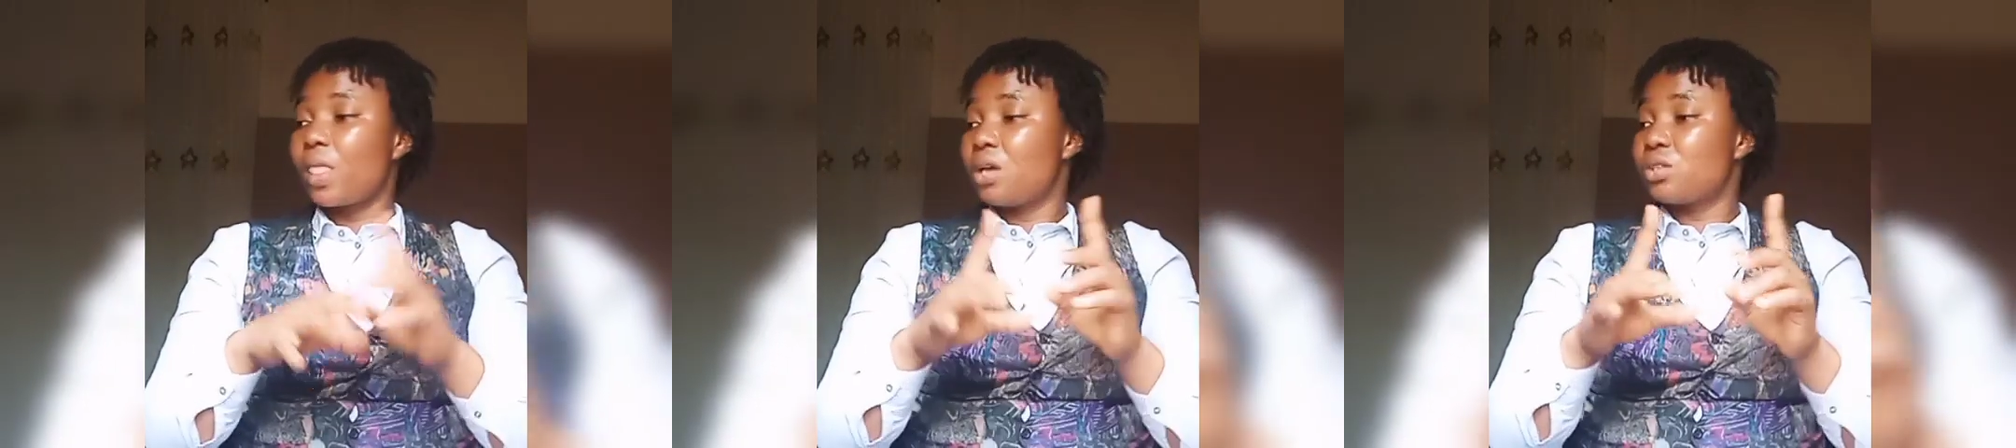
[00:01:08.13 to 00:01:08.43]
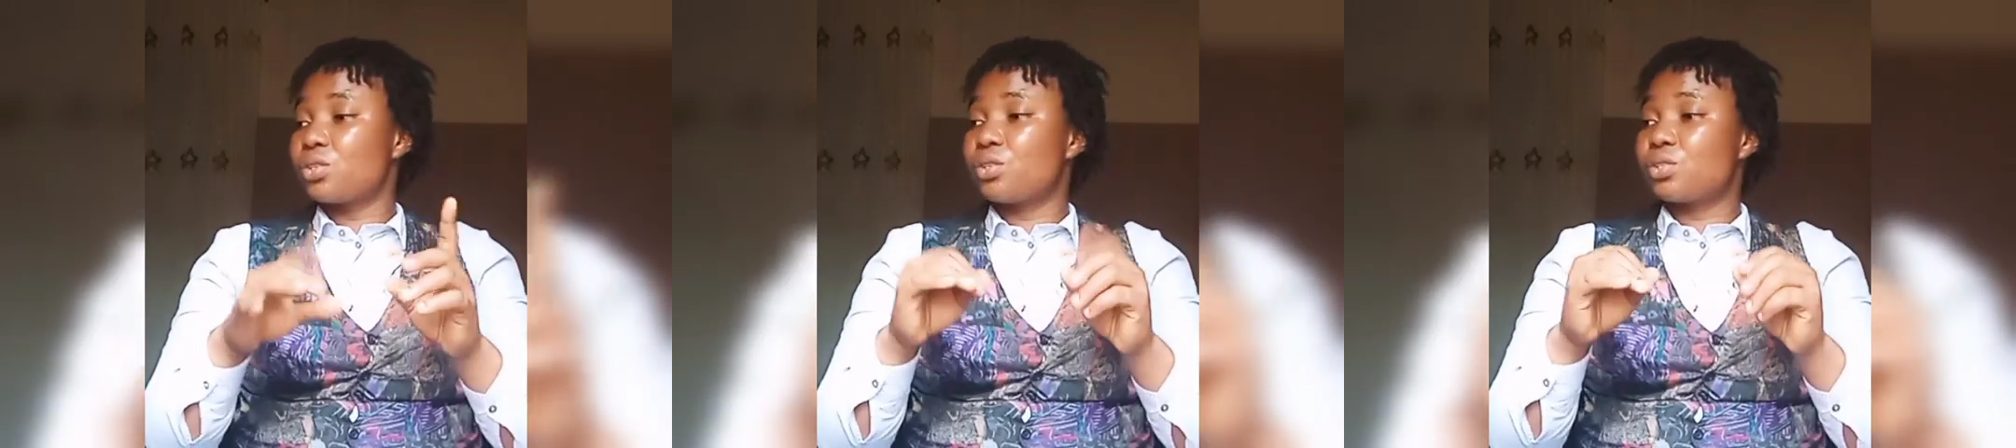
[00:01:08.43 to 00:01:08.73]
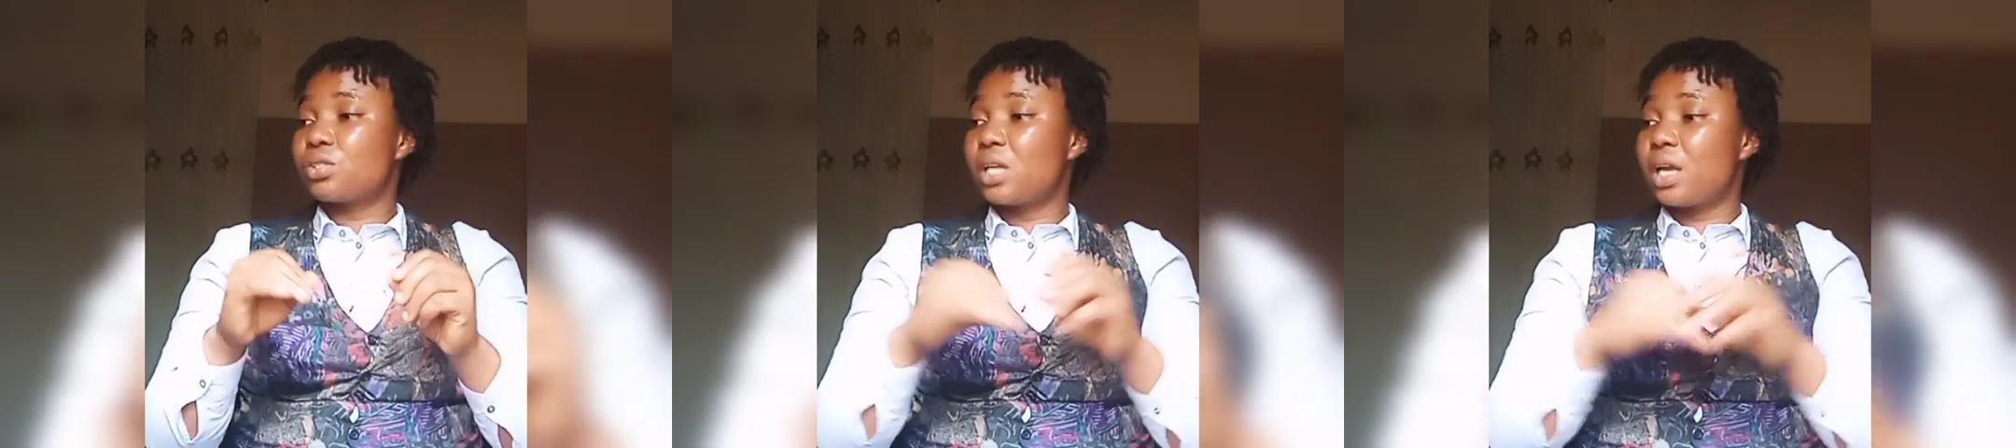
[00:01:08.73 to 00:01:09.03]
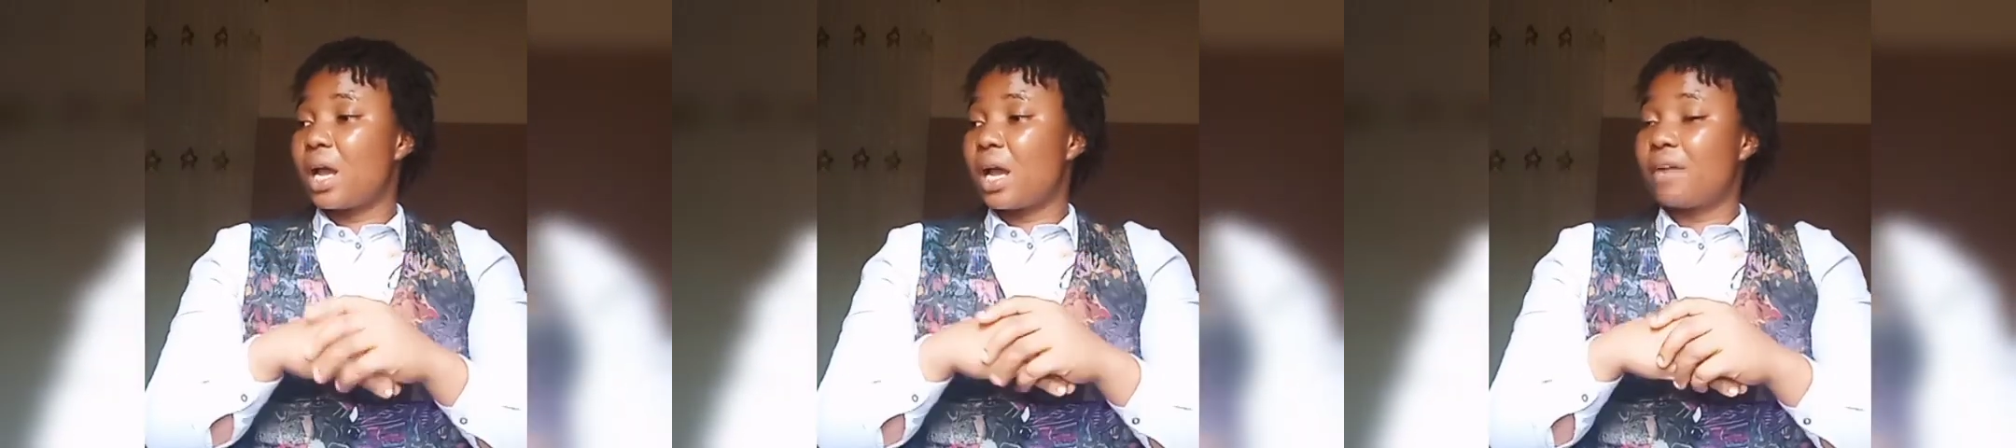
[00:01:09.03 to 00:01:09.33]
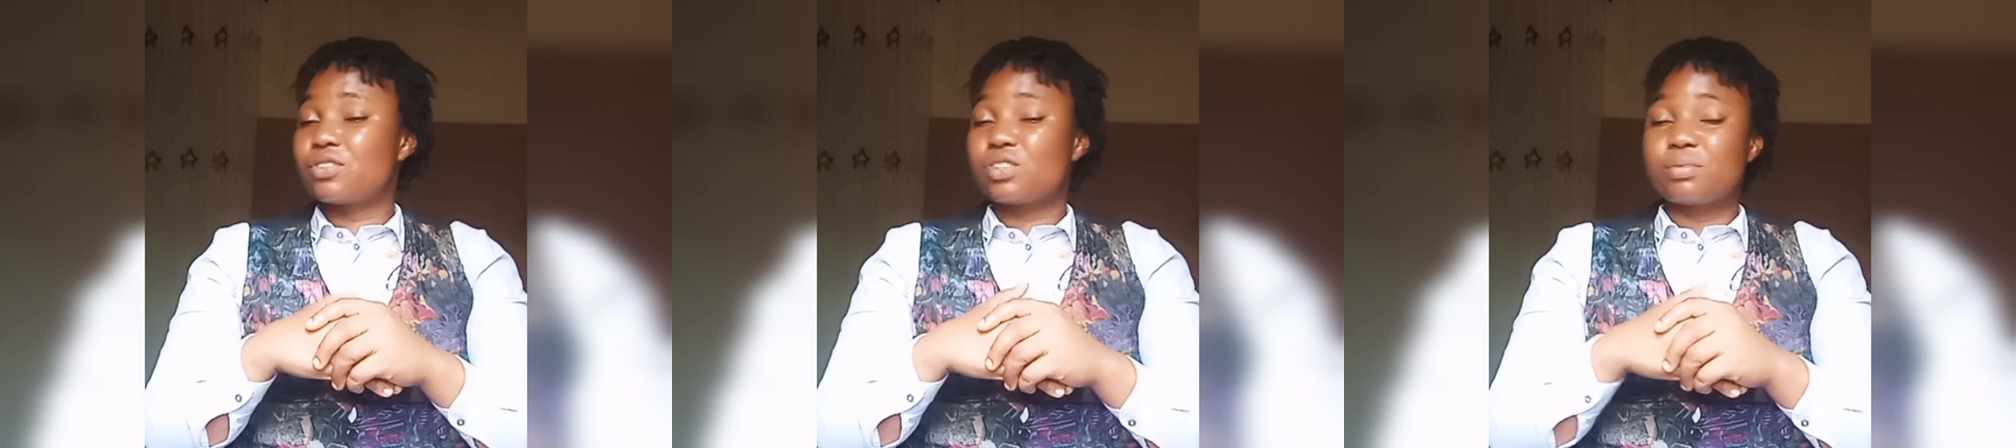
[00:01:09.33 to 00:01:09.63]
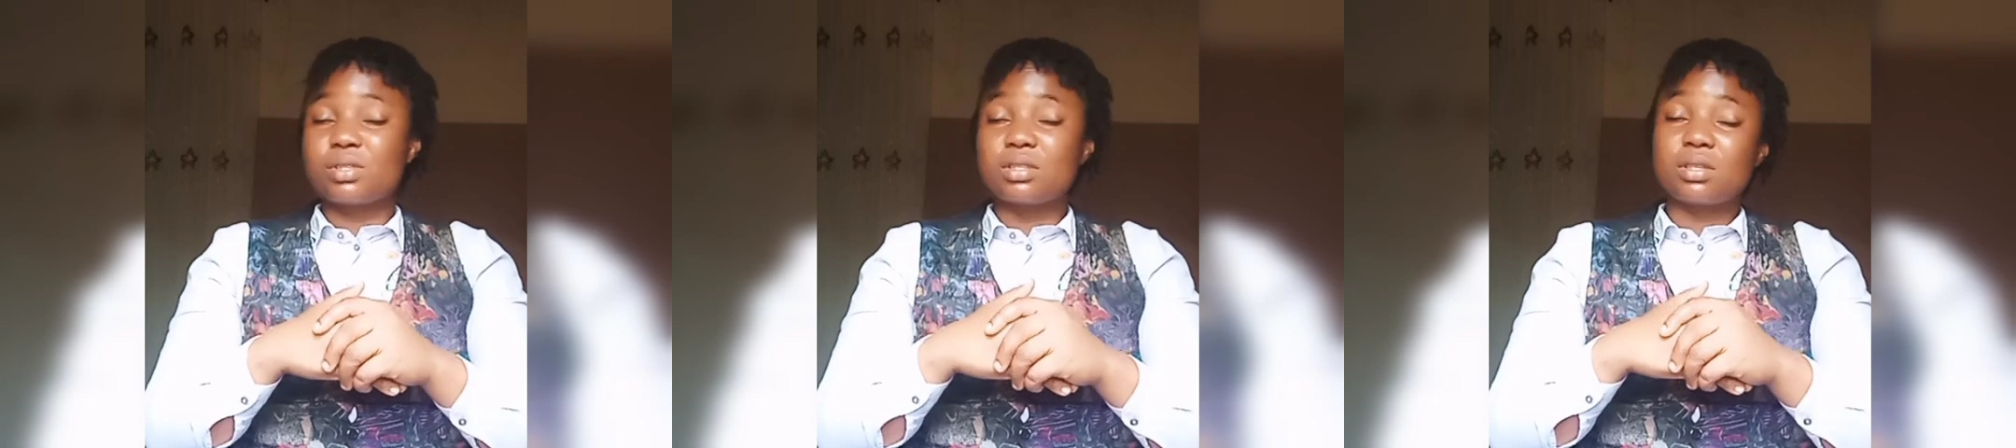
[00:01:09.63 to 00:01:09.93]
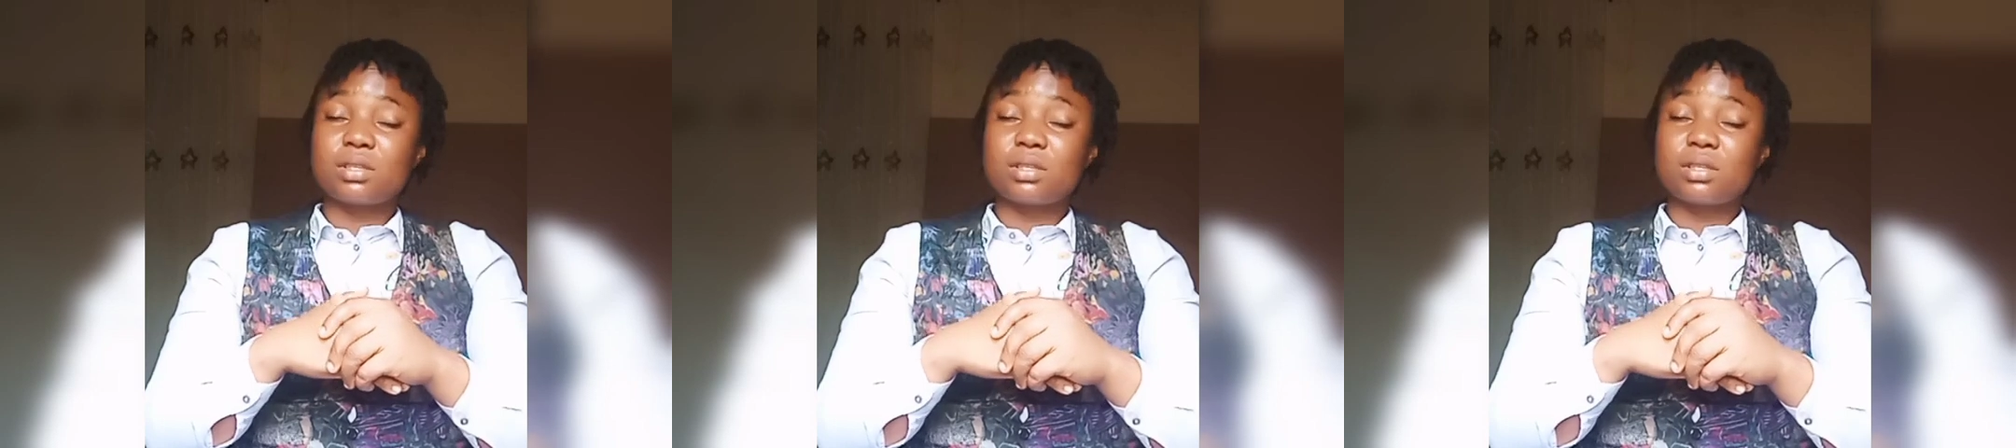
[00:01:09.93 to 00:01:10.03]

So today I have something